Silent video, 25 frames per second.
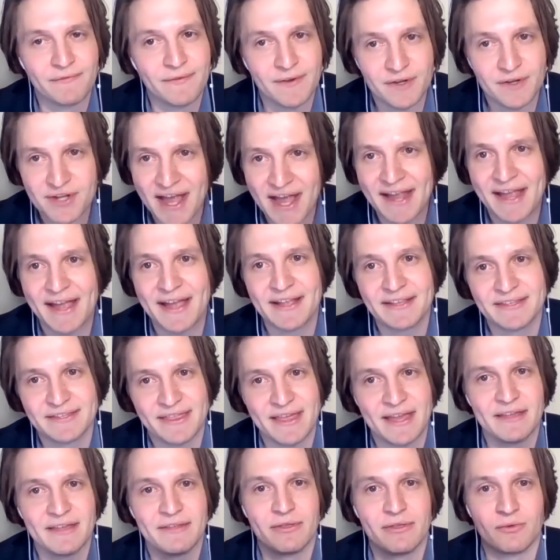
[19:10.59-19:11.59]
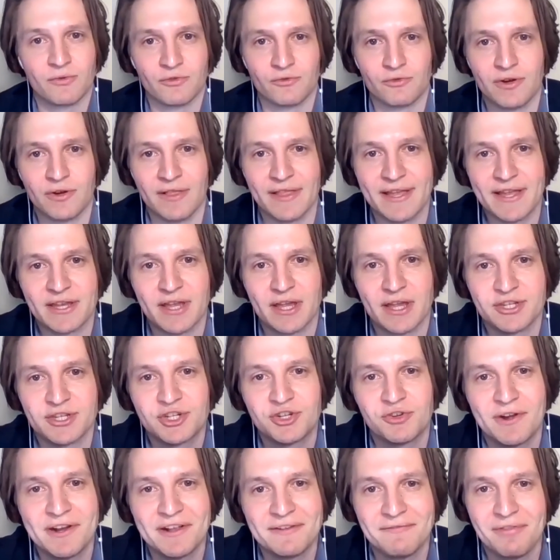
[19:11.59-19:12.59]
for decades, they, there were really a
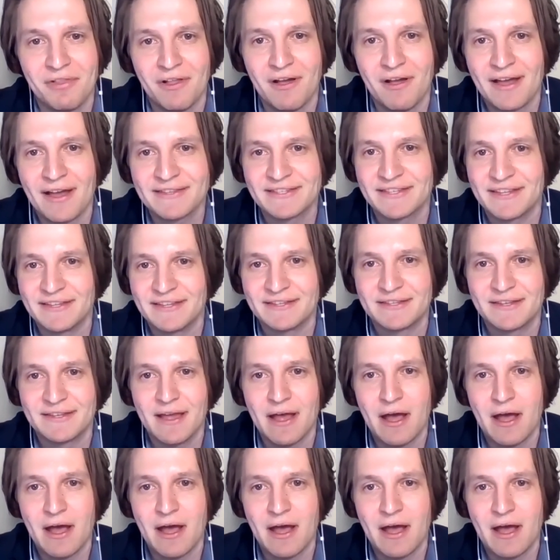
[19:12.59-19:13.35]
string of losses